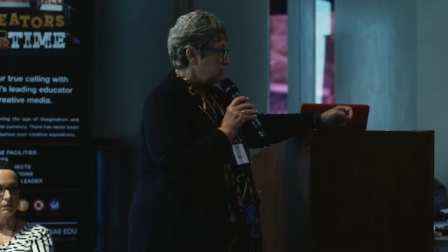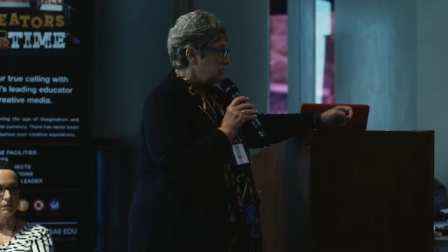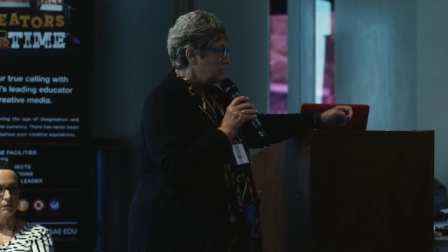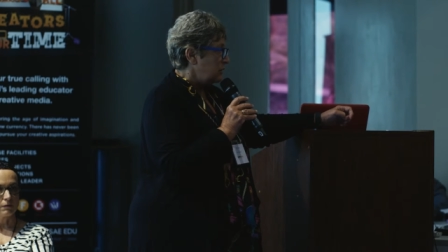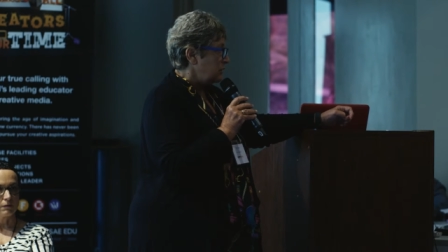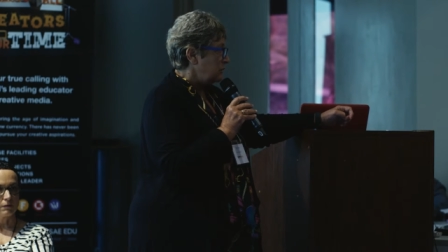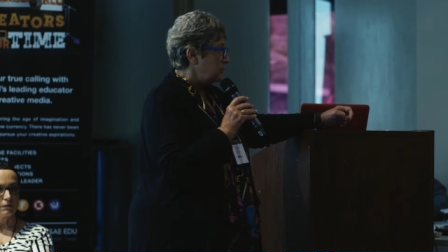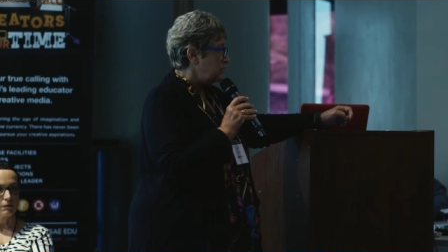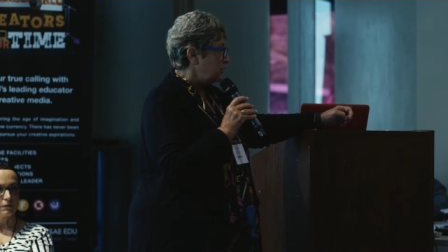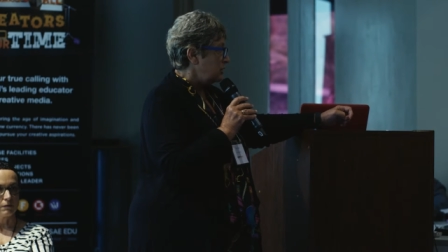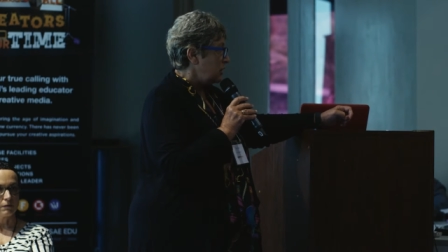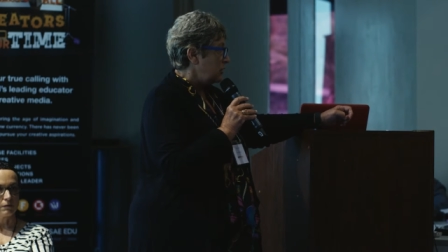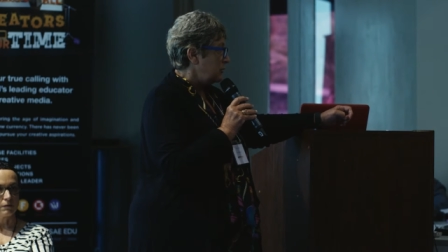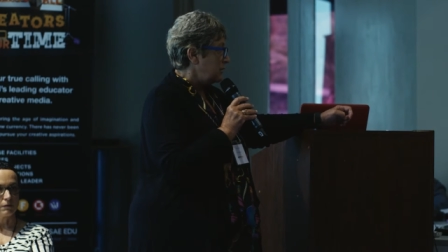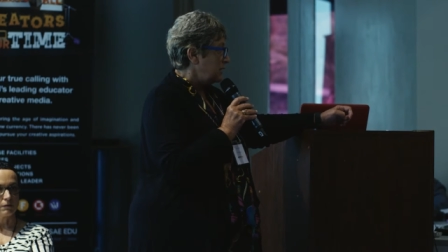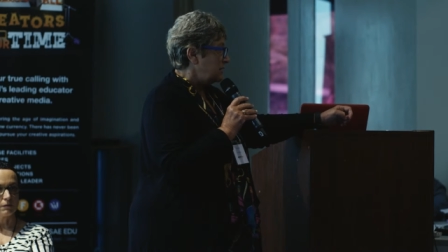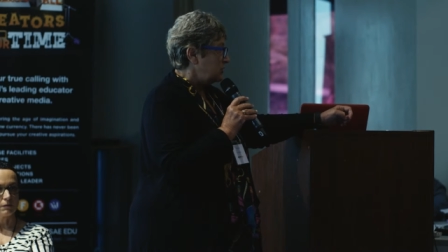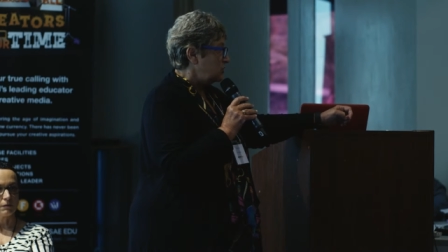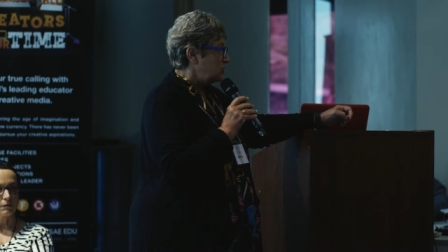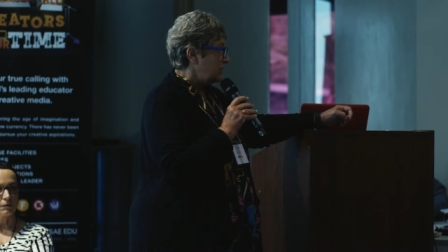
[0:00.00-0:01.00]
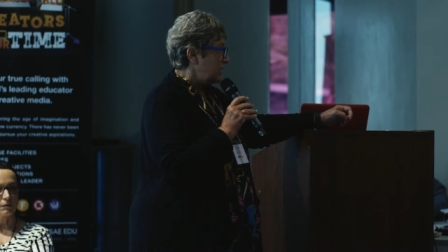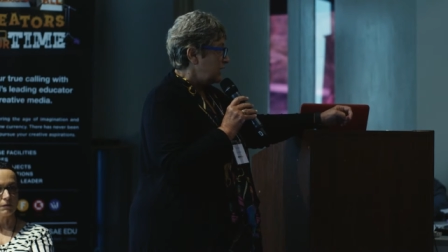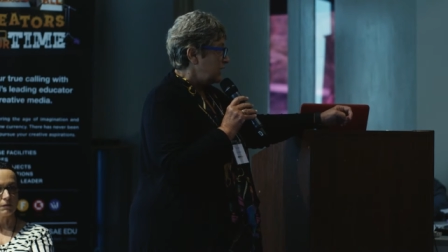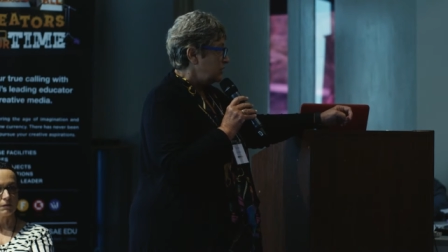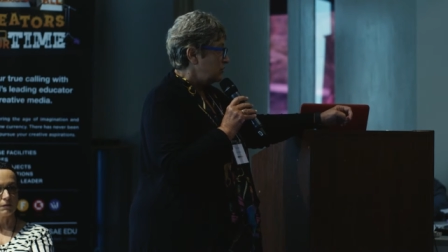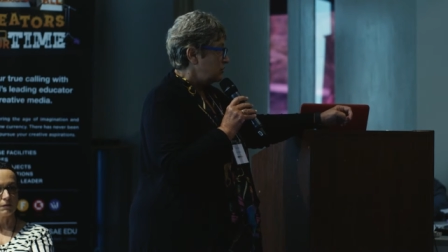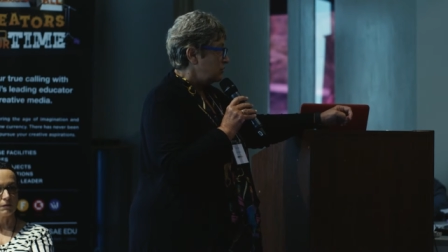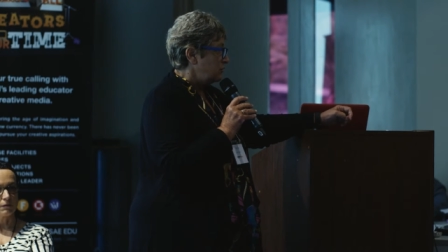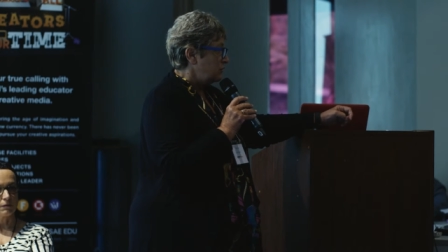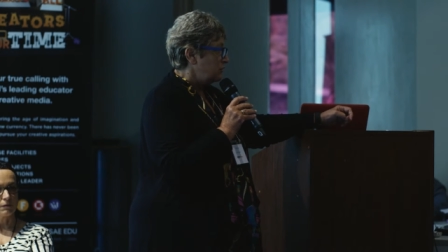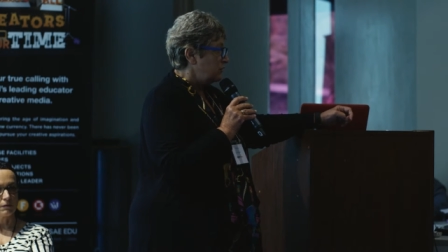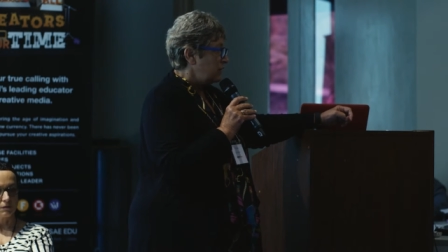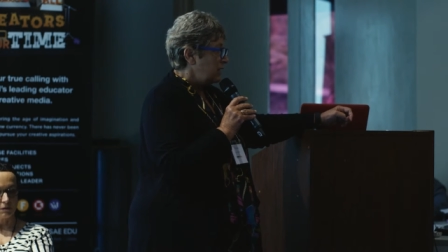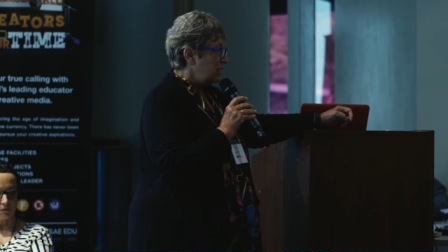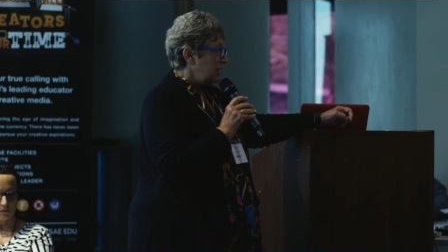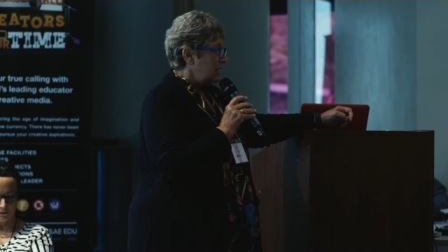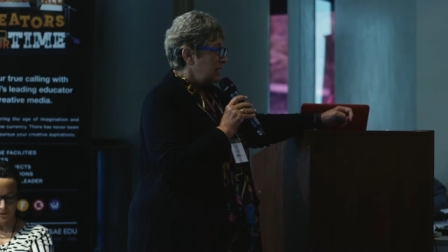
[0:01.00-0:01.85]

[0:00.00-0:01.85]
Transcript: So there was no exchange of